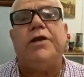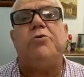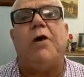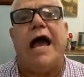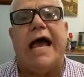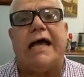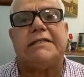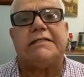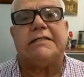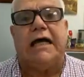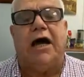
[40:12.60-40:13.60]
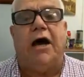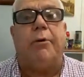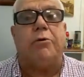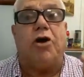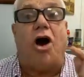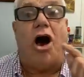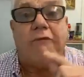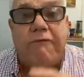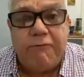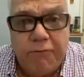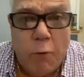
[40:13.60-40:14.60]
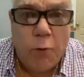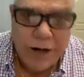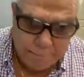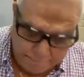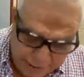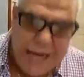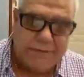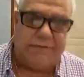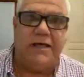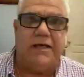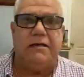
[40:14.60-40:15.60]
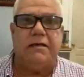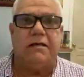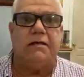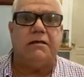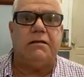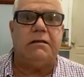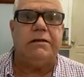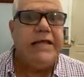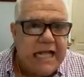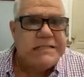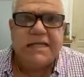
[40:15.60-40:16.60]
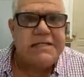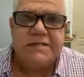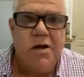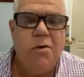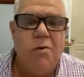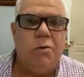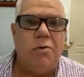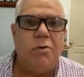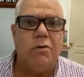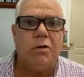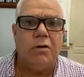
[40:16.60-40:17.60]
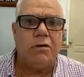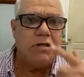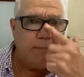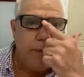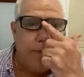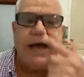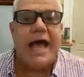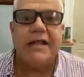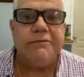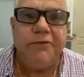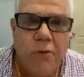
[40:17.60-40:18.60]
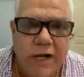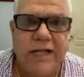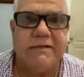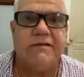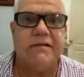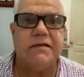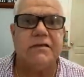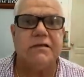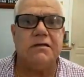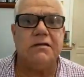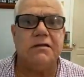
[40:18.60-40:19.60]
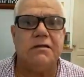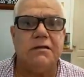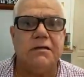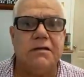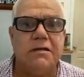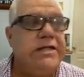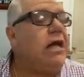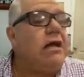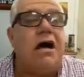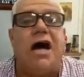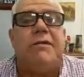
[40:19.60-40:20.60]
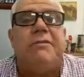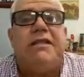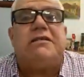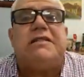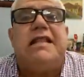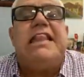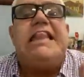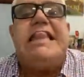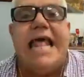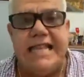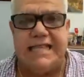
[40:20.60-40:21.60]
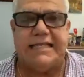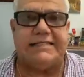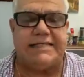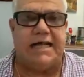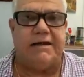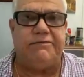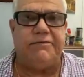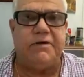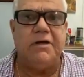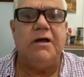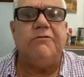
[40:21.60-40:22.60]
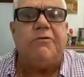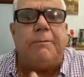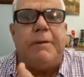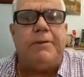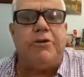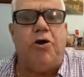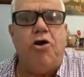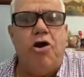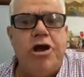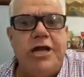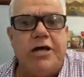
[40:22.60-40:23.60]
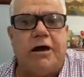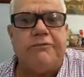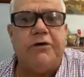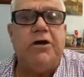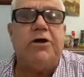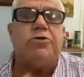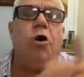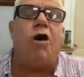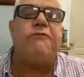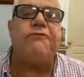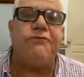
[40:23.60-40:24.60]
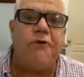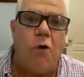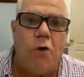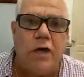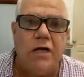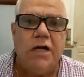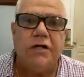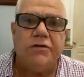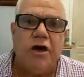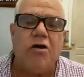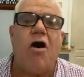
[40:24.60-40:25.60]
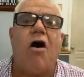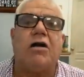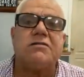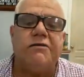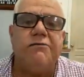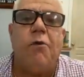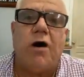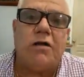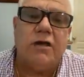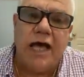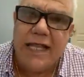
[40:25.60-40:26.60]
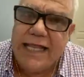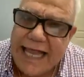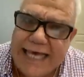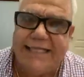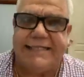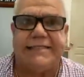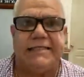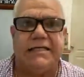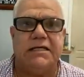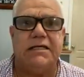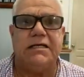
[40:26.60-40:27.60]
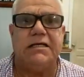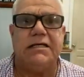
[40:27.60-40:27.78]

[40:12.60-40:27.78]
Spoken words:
When you ask about affordability, the answer is no. The people can't afford it. The economy doesn't lend itself for people to earn enough to afford the cost of water and light,